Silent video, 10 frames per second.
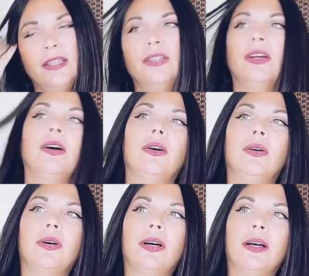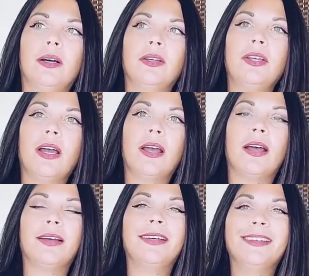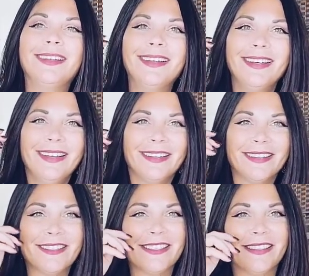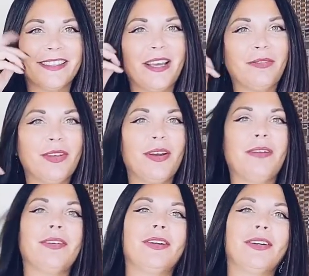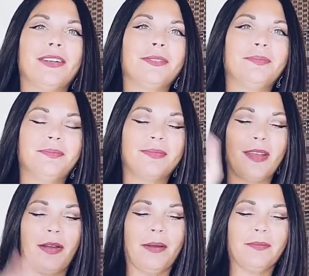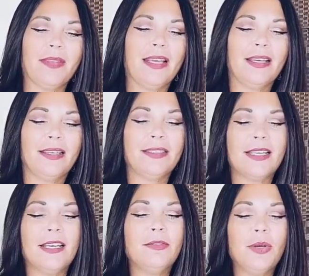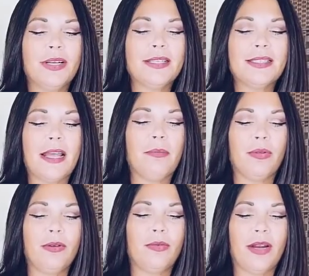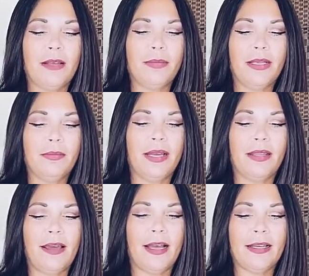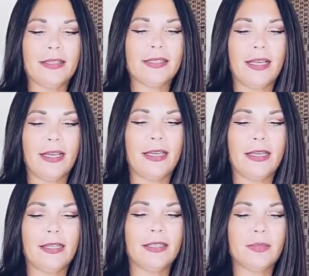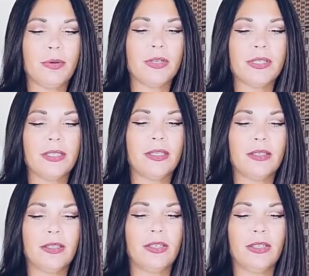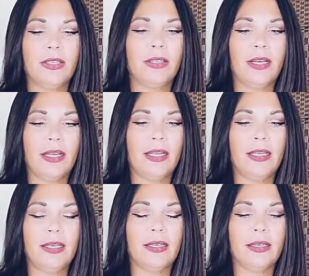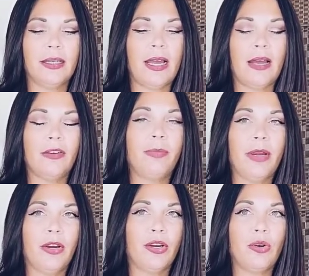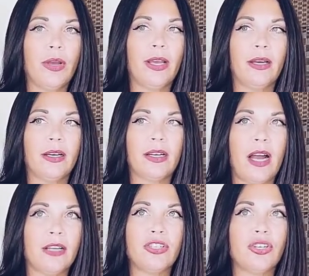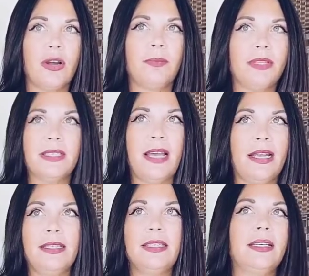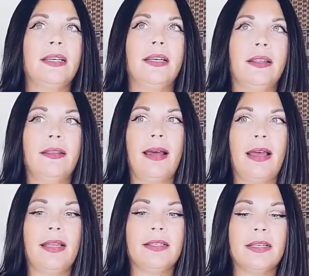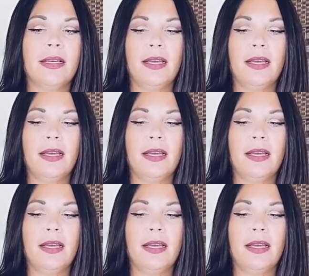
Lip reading: you know, yeah. Have you ever, okay. To give you an example of what I mean by that is like this person could like, out of paranoia, conjure up this idea that